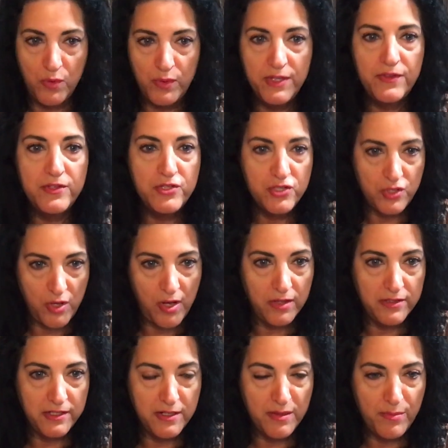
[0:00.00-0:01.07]
get the
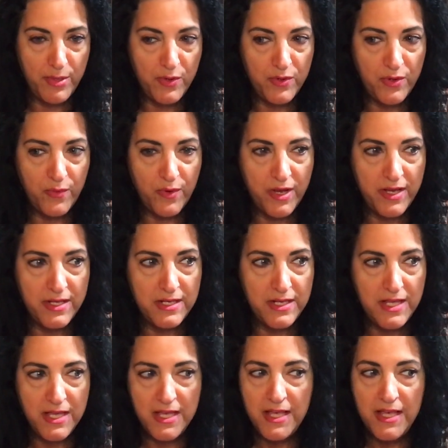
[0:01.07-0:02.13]
chocolate component right,
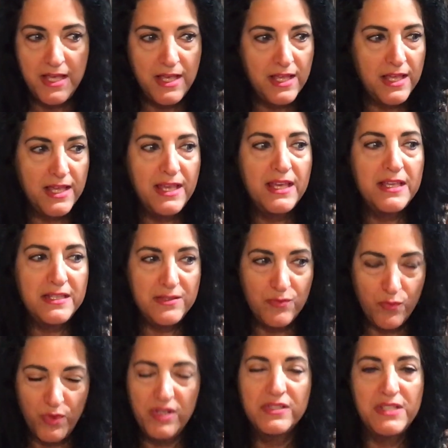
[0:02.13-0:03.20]
it
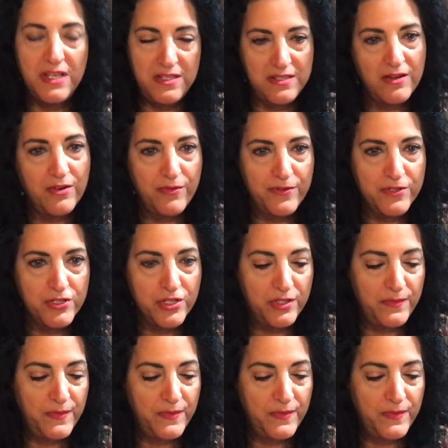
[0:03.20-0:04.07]
will taste artificial.